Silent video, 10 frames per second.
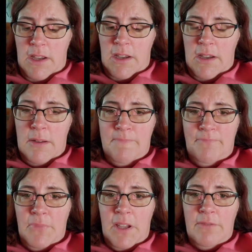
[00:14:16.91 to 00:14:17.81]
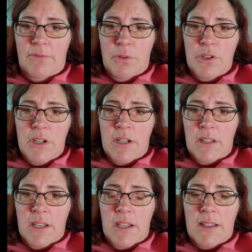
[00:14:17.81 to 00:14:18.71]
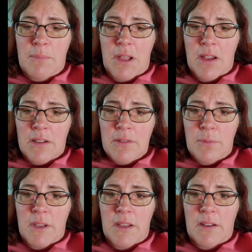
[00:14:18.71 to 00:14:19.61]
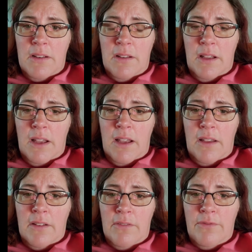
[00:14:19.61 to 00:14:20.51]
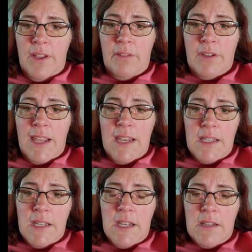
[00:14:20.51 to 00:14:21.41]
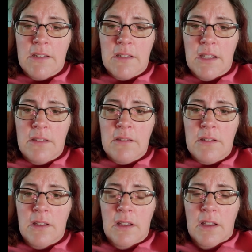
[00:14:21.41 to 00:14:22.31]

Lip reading: Unfortunately, in the box we found 18 deceased.